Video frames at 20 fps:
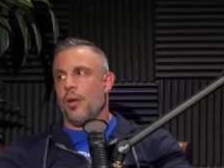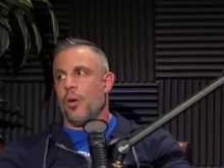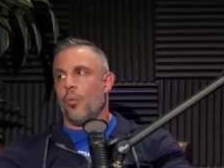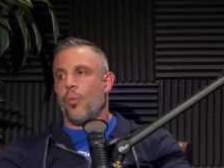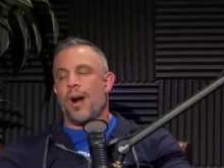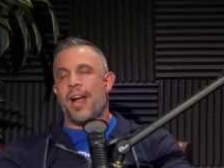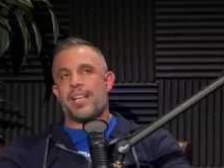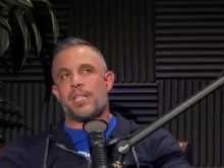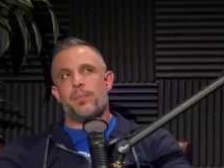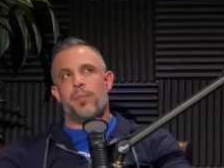
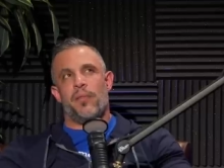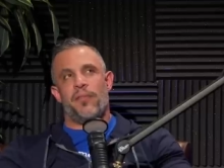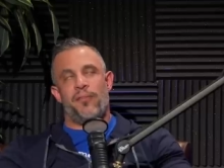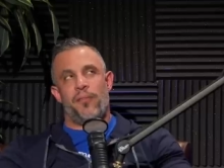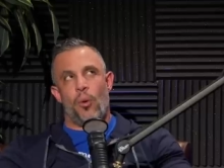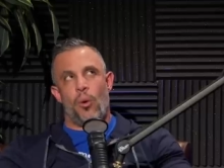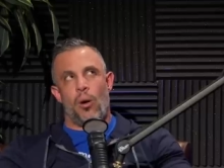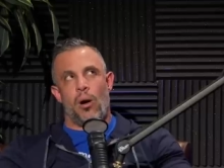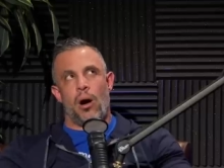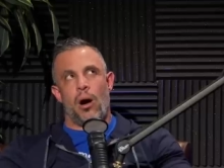Whereas
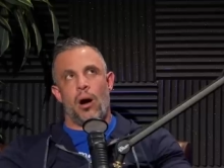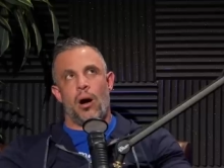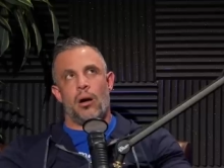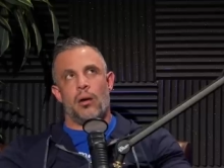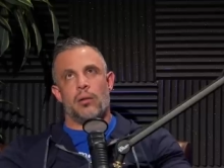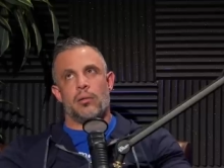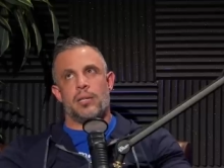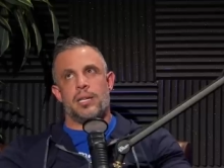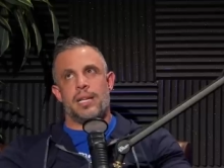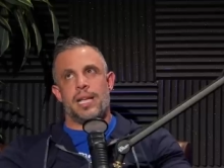
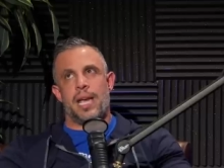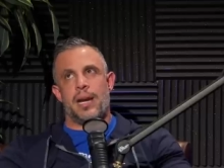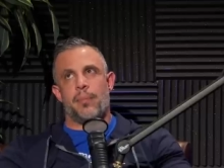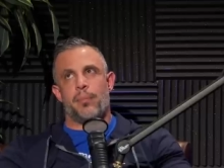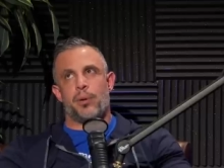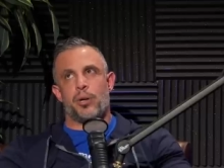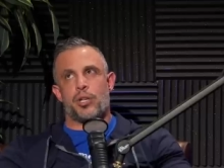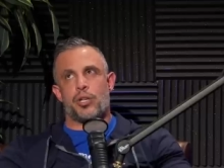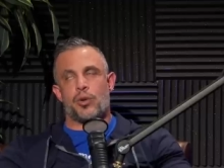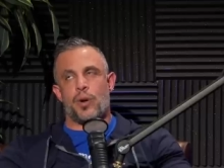before, to get a
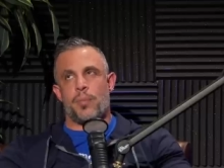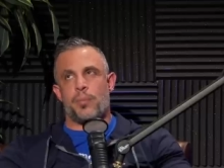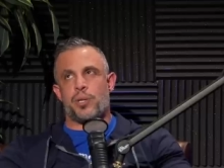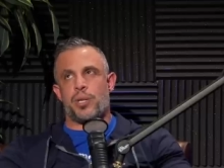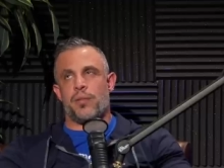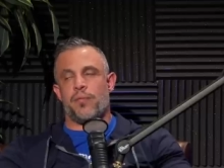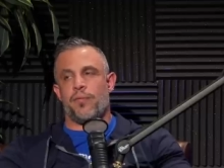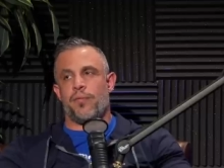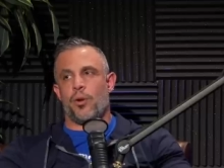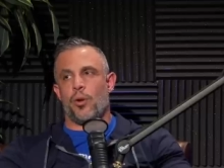
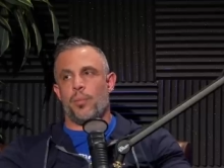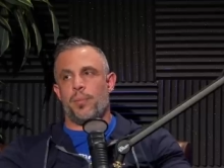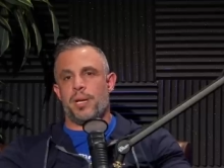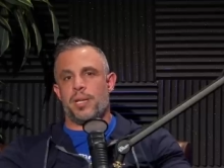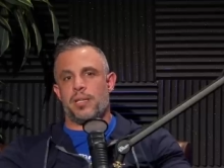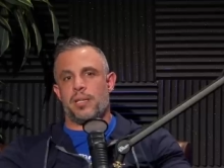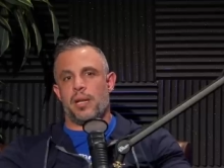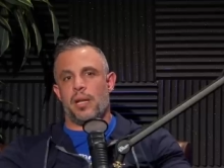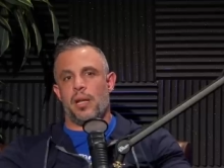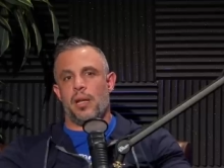prescription for
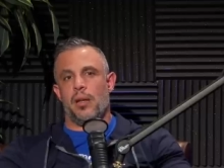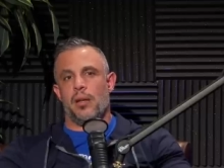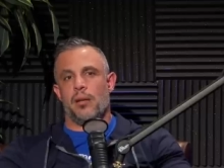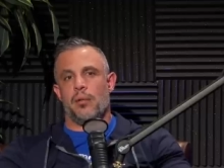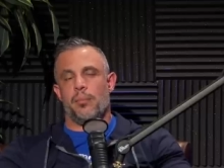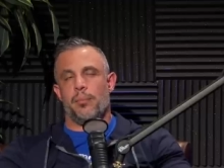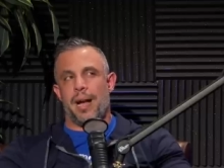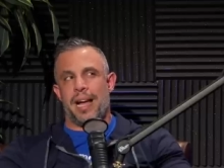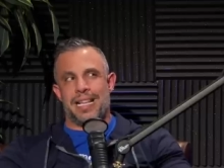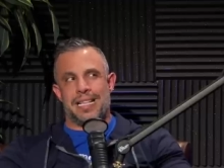obesity
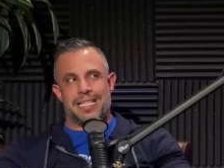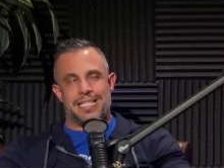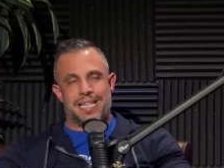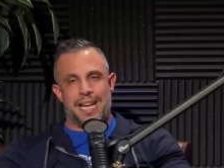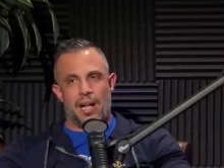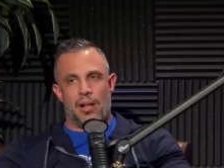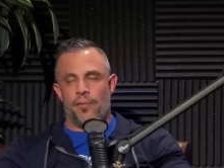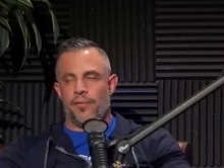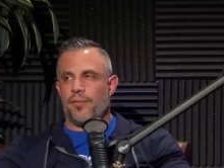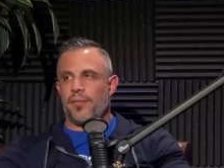by
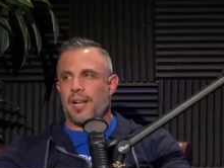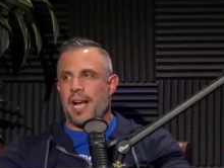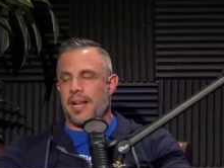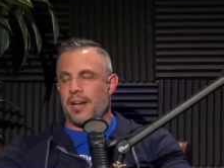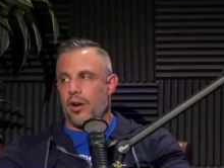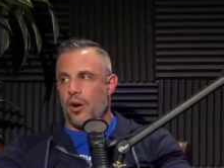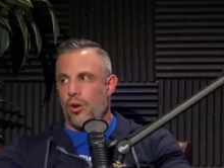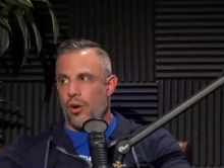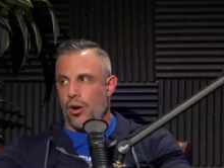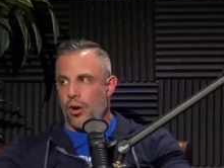itself,
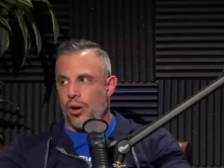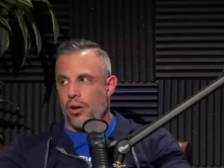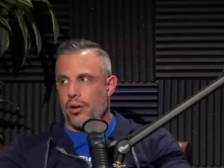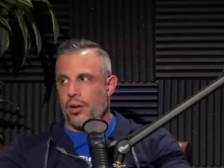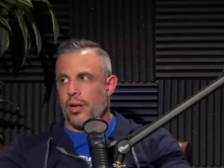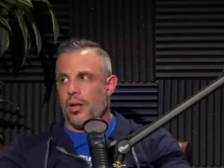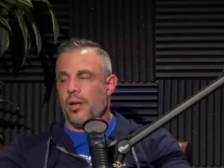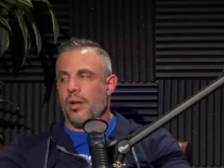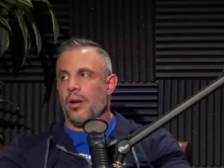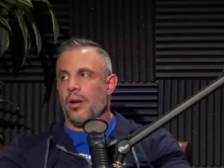kind of hard.